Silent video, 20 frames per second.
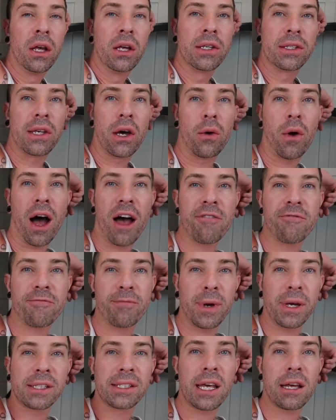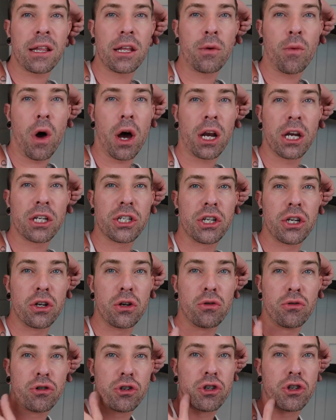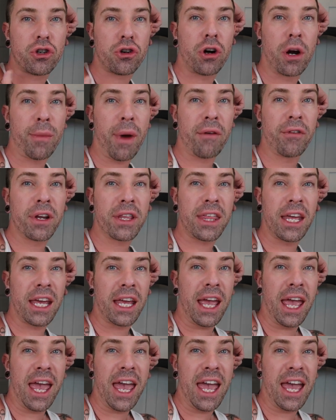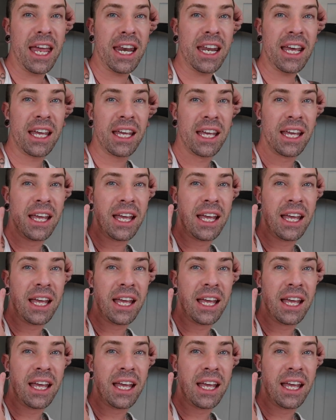So I've basically wanted to trim everything in